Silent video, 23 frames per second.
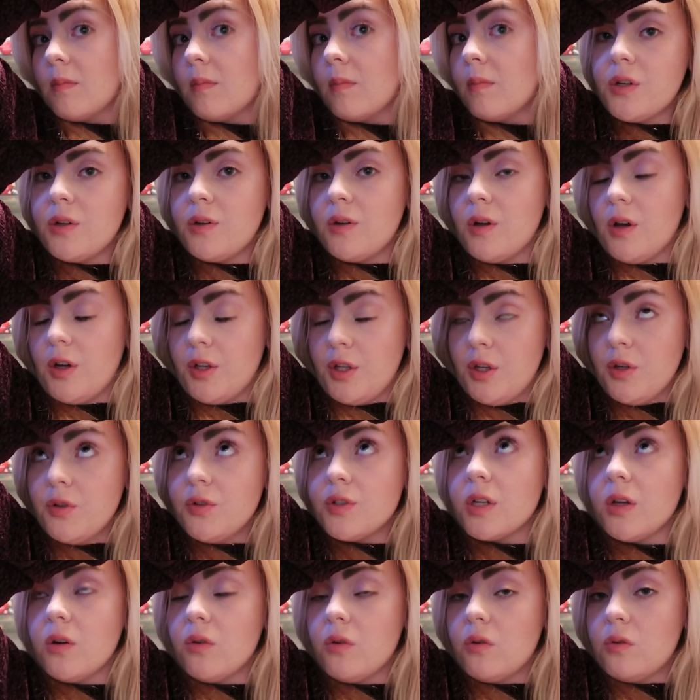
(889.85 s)
I
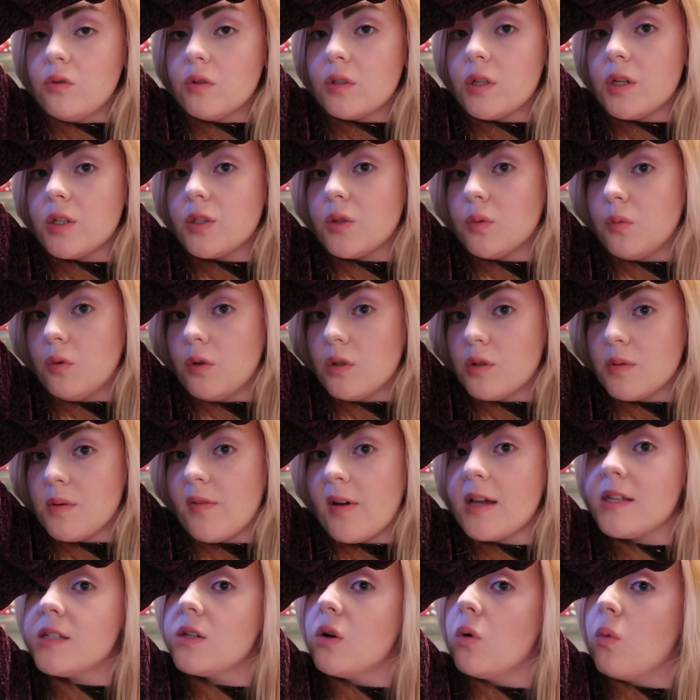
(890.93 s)
usually alter towards my
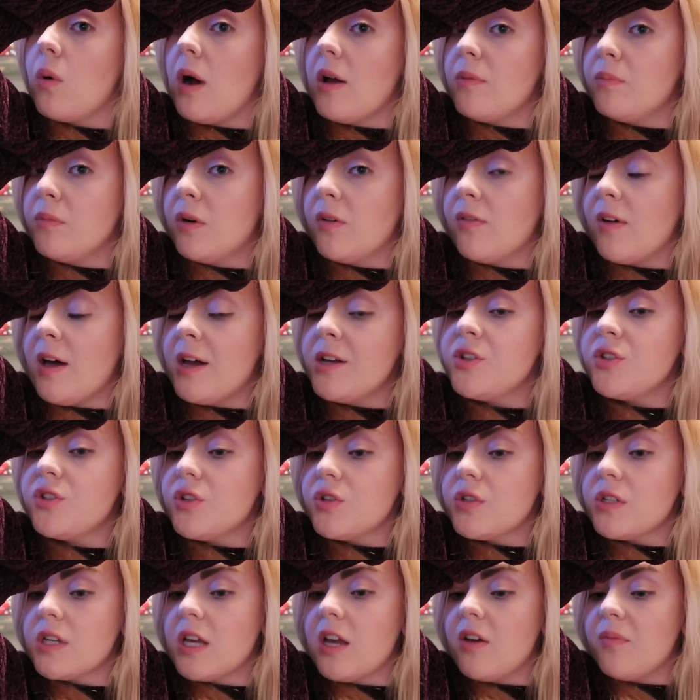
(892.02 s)
face and away from my face
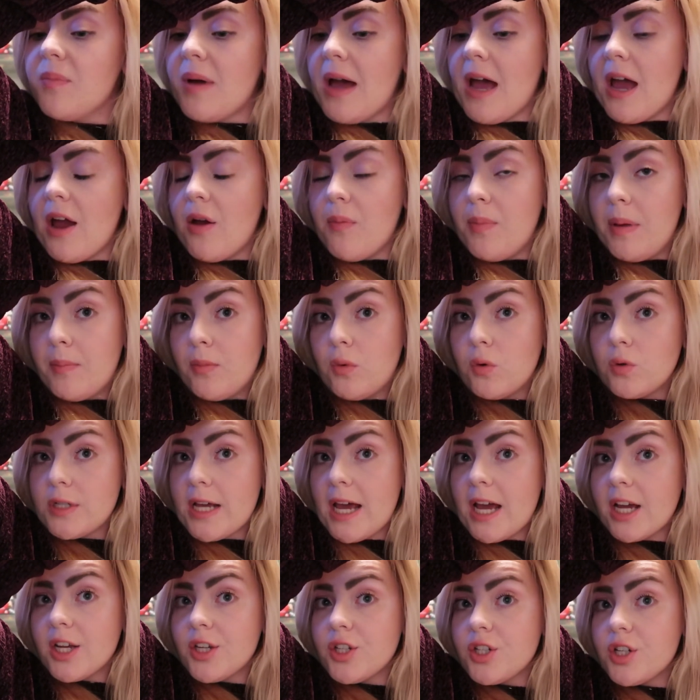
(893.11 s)
just to give my hair a bit more
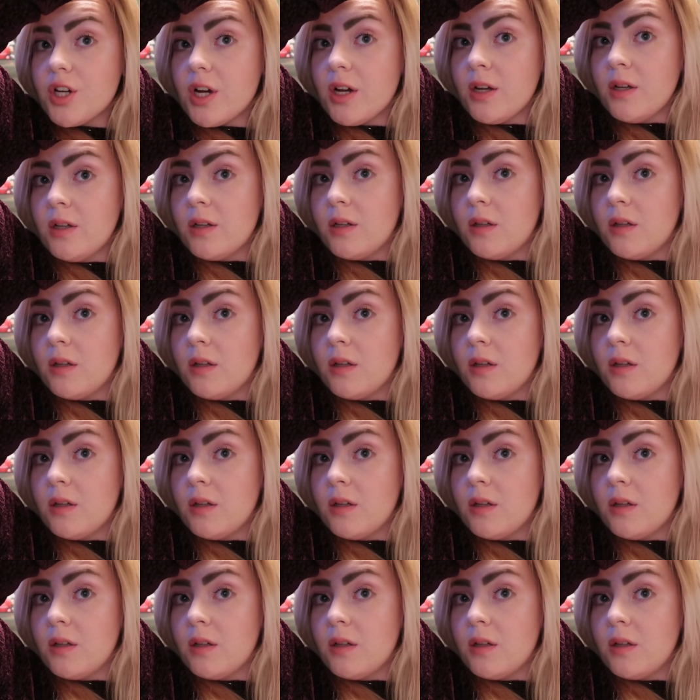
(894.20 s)
texture.